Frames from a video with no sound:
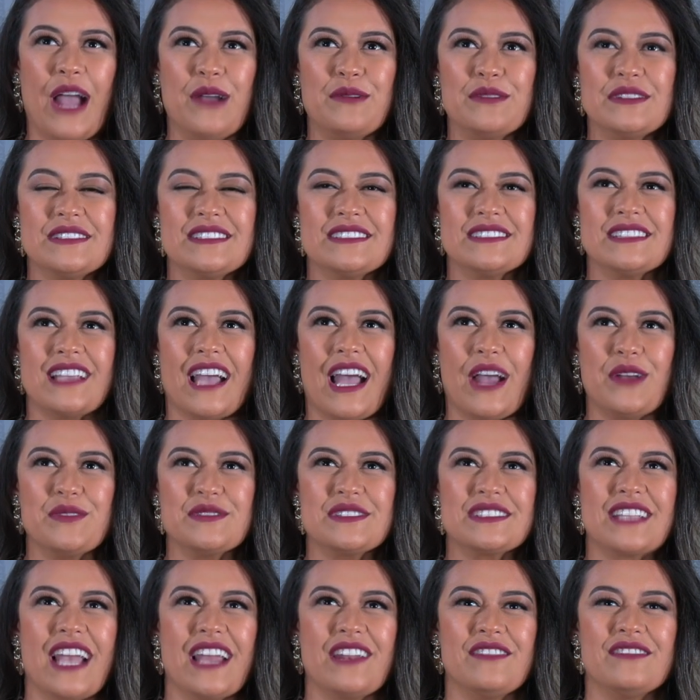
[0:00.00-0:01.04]

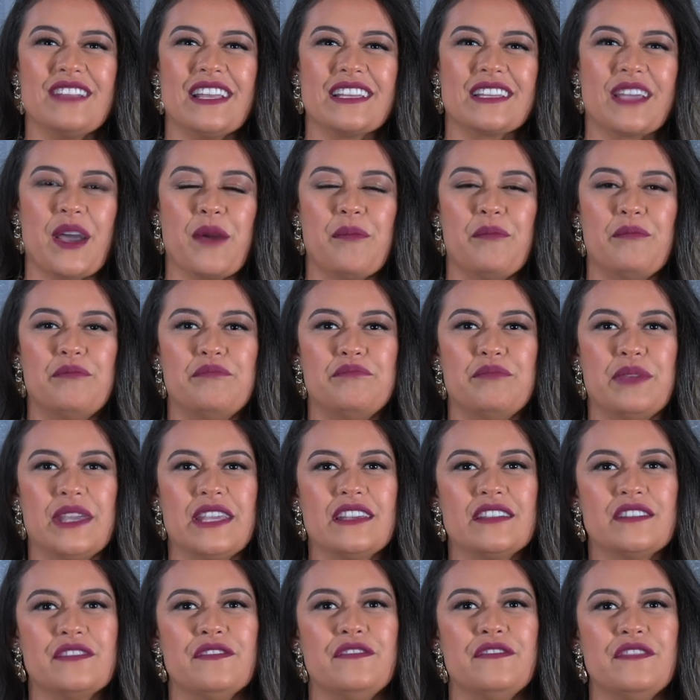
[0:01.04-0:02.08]
was kind of like a
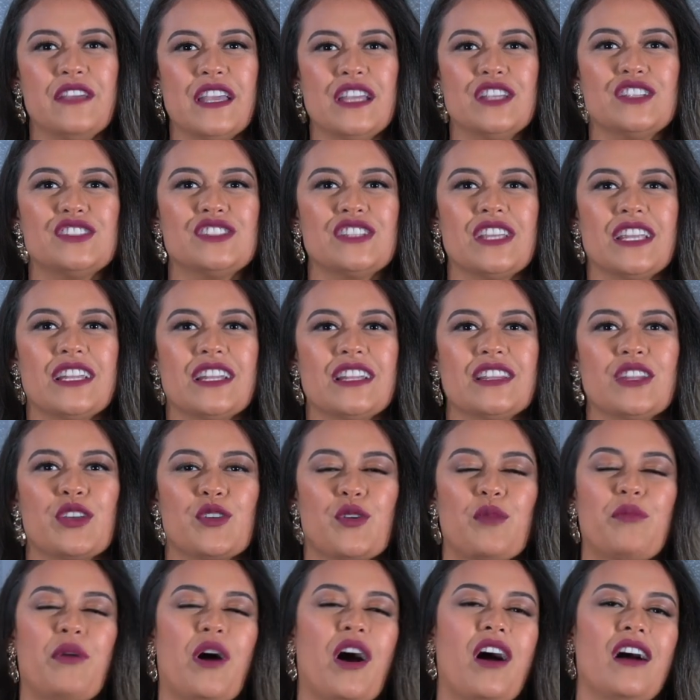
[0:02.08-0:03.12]
big fish in a
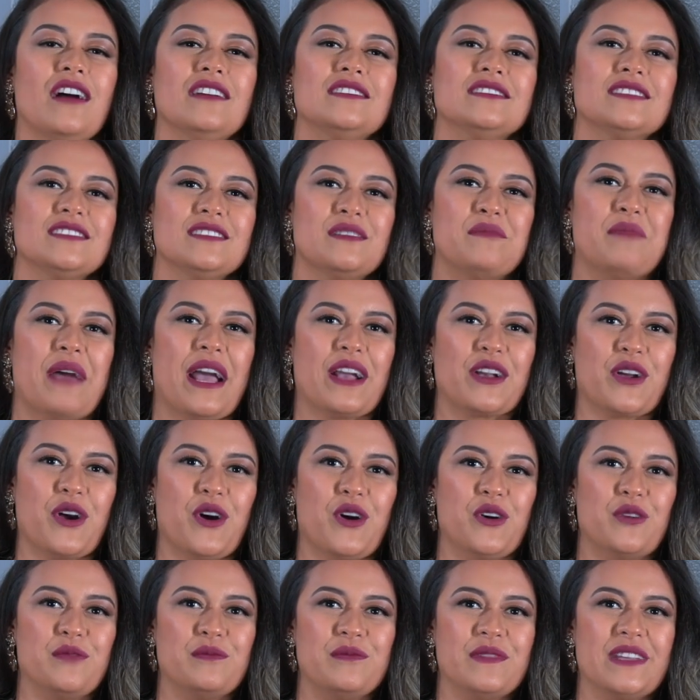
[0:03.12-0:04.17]
little pond back
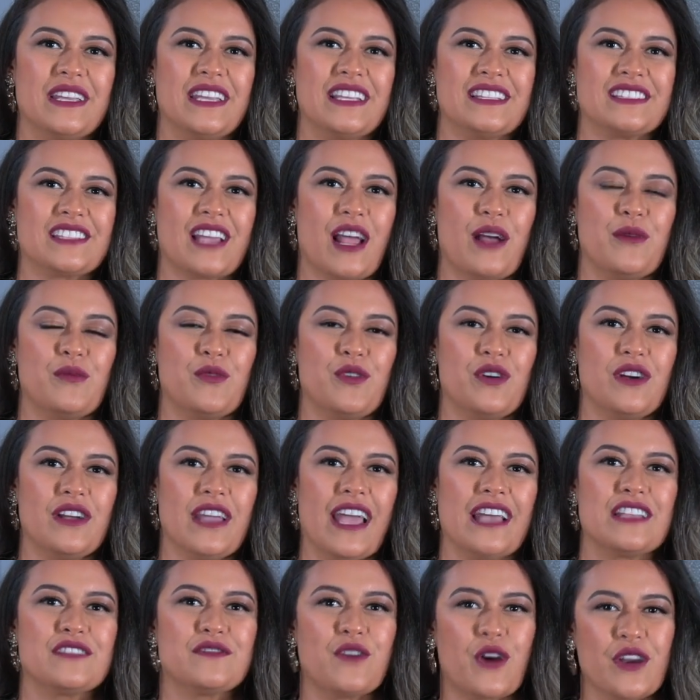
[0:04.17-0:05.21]
home in Samoa
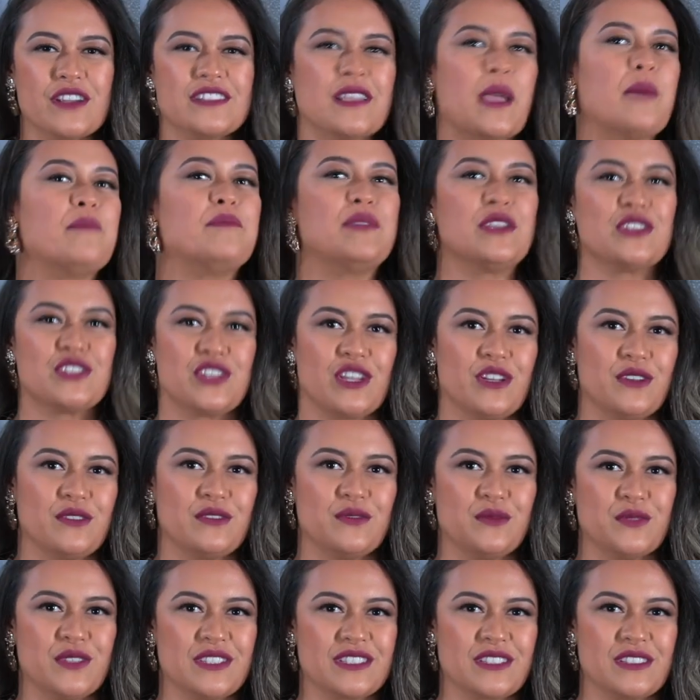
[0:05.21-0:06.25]
as far as ambition
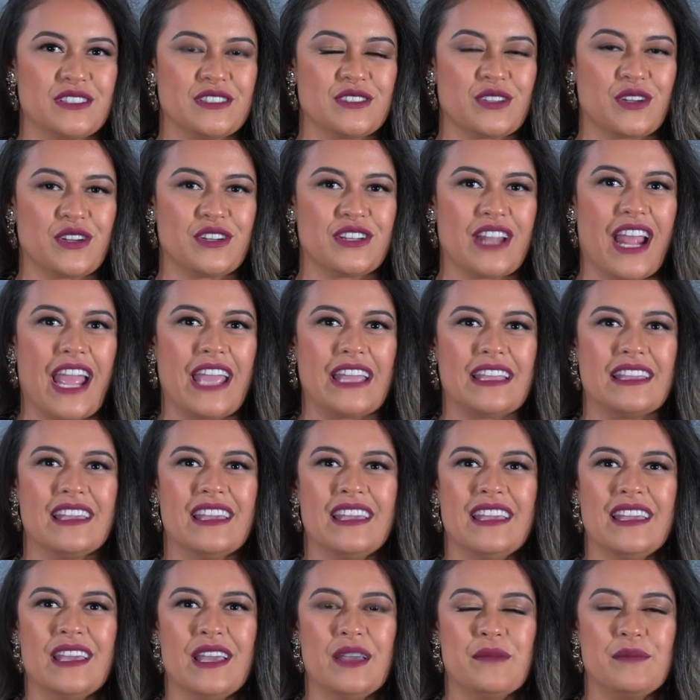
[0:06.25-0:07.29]
was concerned.
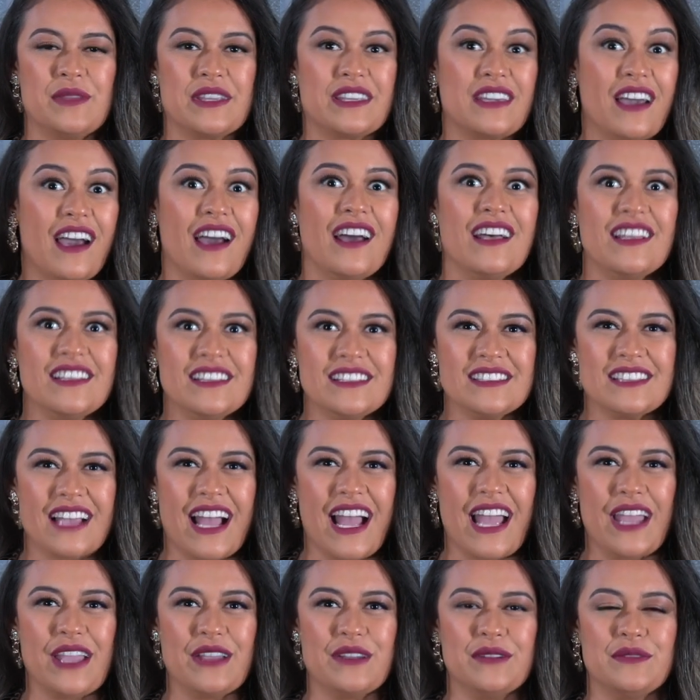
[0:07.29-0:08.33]
Because
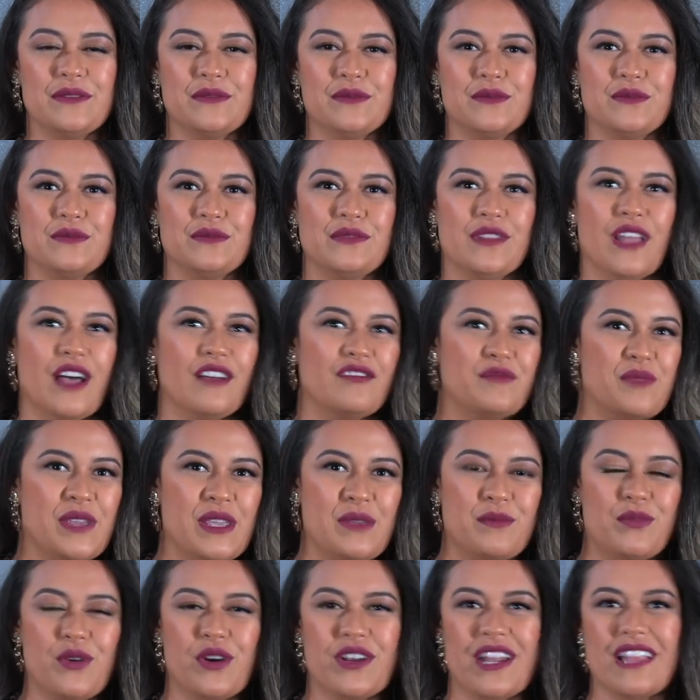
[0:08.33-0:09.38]
I love
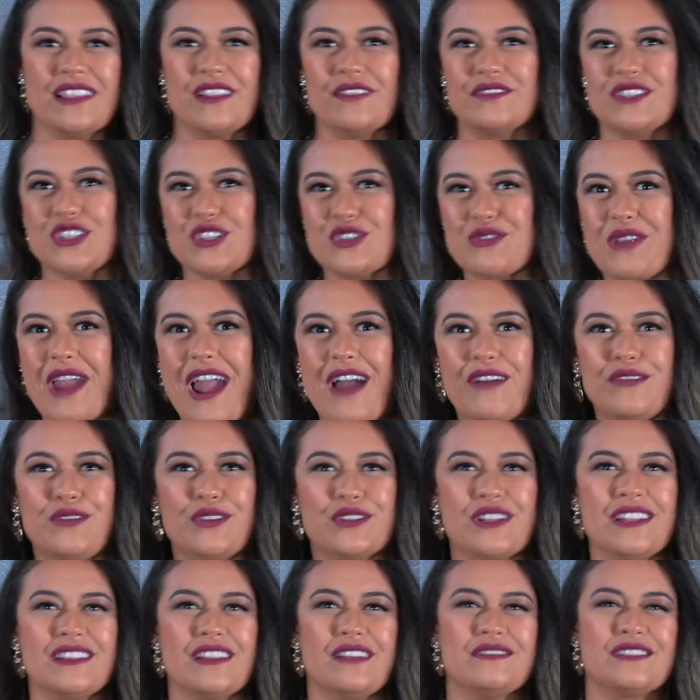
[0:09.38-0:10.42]
people and I love to travel
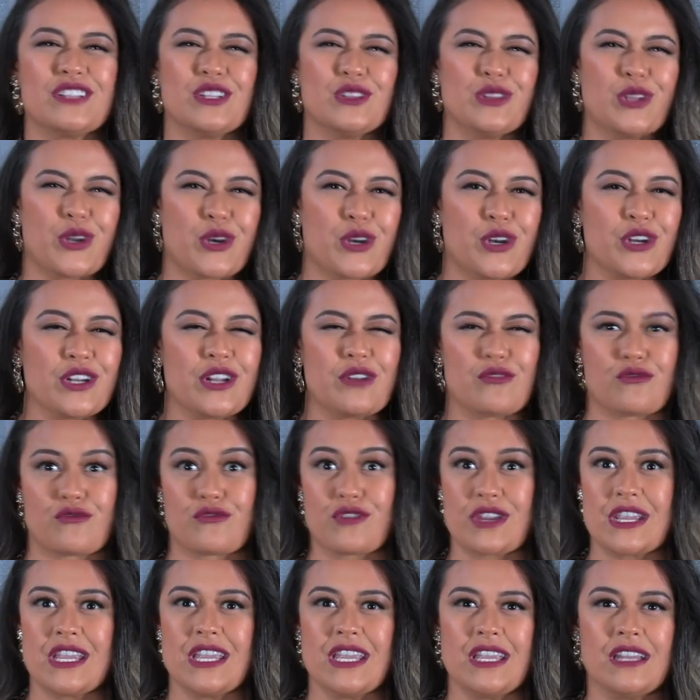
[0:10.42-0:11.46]
and I love to learn and
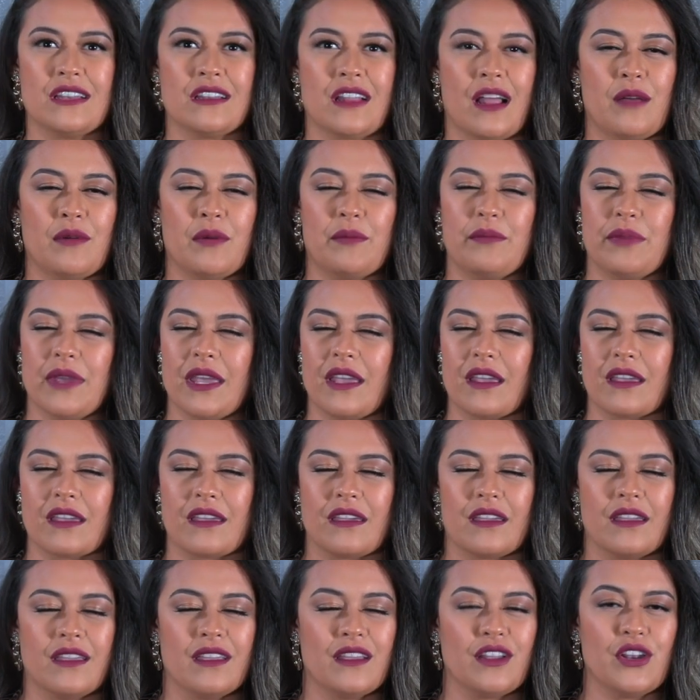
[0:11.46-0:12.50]
read, I'm a
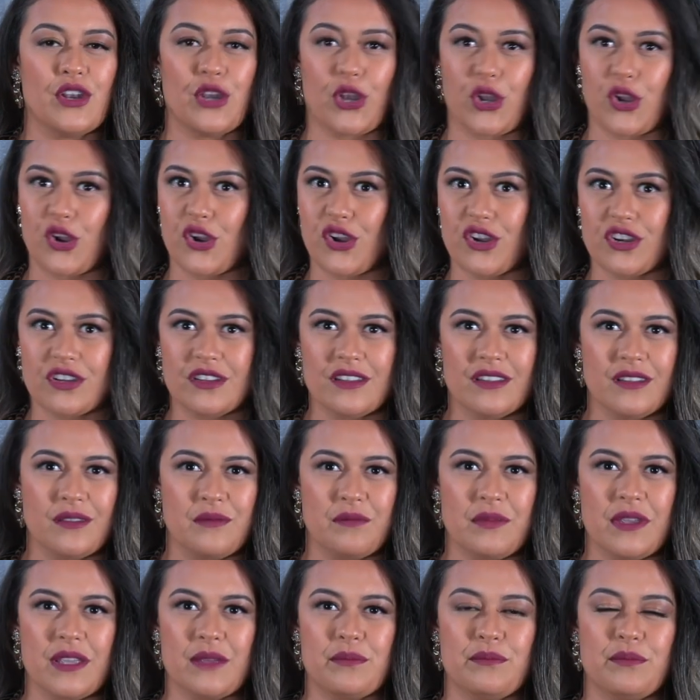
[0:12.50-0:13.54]
big nerd,
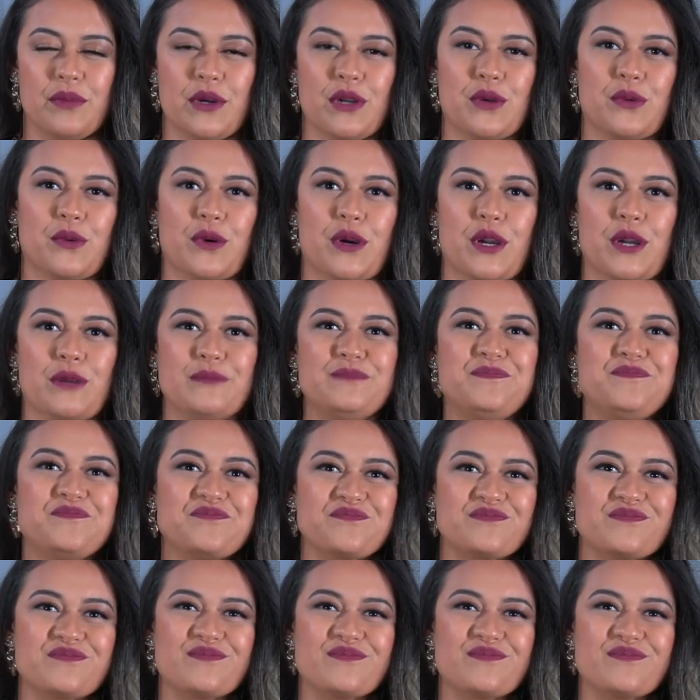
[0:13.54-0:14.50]
big bookworm.